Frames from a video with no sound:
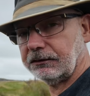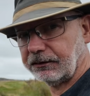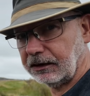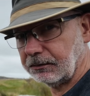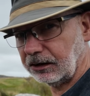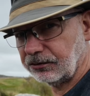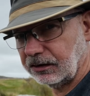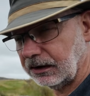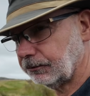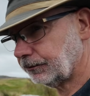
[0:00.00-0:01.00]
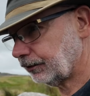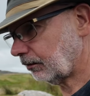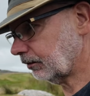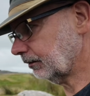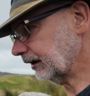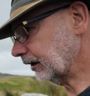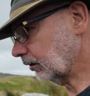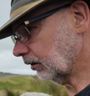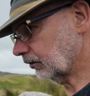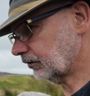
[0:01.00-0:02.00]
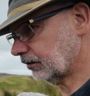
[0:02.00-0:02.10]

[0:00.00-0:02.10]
very much, and they'll probably not